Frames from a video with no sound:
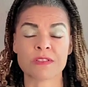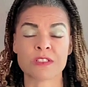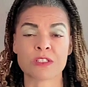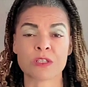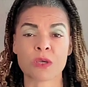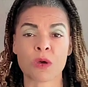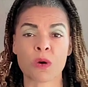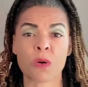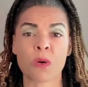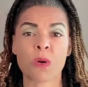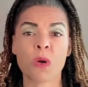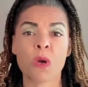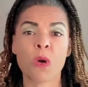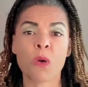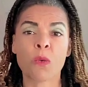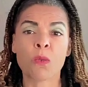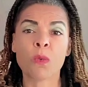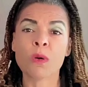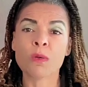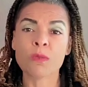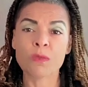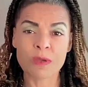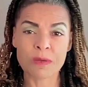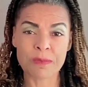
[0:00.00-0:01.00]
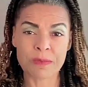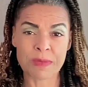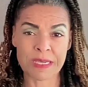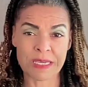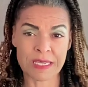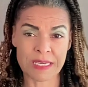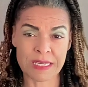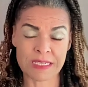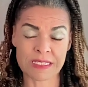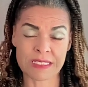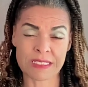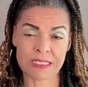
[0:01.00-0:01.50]
So when we
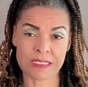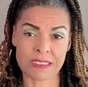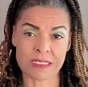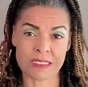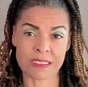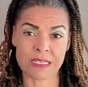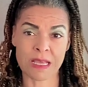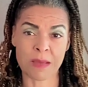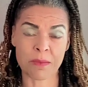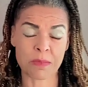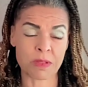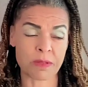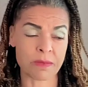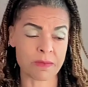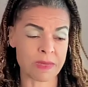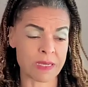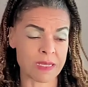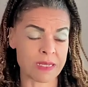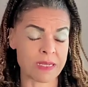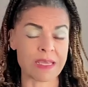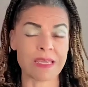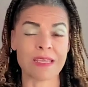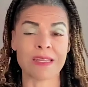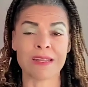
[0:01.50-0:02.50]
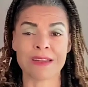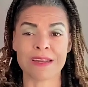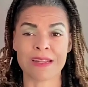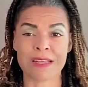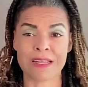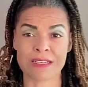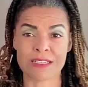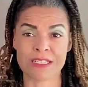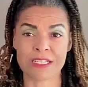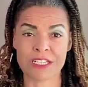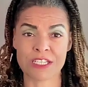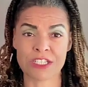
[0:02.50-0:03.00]
begin to supplement in an
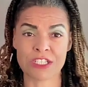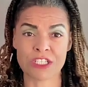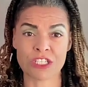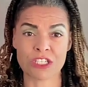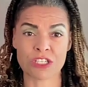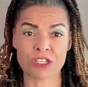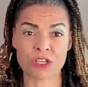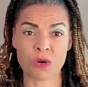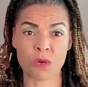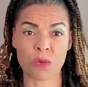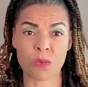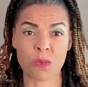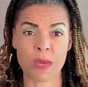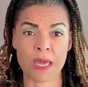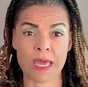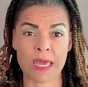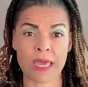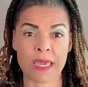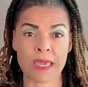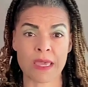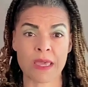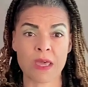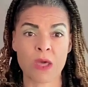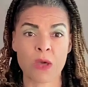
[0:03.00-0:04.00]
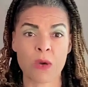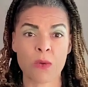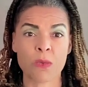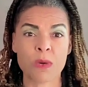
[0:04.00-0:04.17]
intentional way